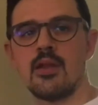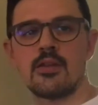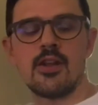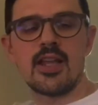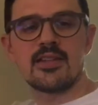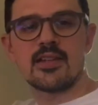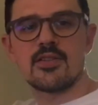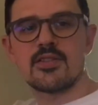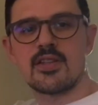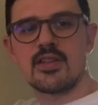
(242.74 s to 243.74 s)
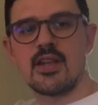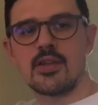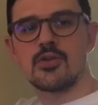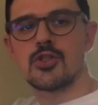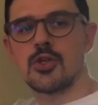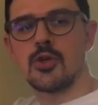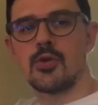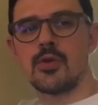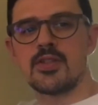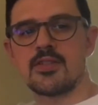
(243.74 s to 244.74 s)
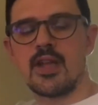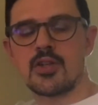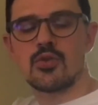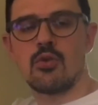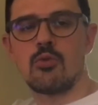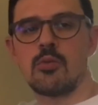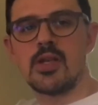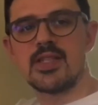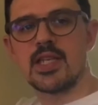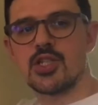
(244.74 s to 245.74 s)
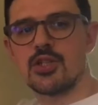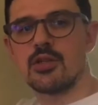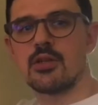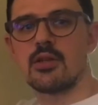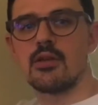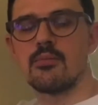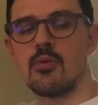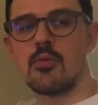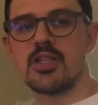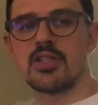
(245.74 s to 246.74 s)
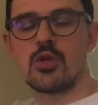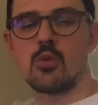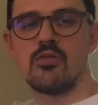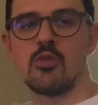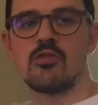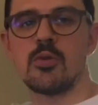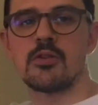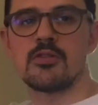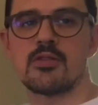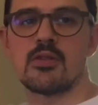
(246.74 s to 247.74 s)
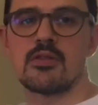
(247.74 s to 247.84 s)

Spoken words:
The last exercise I'd like to show you is an actual mobilization with movements.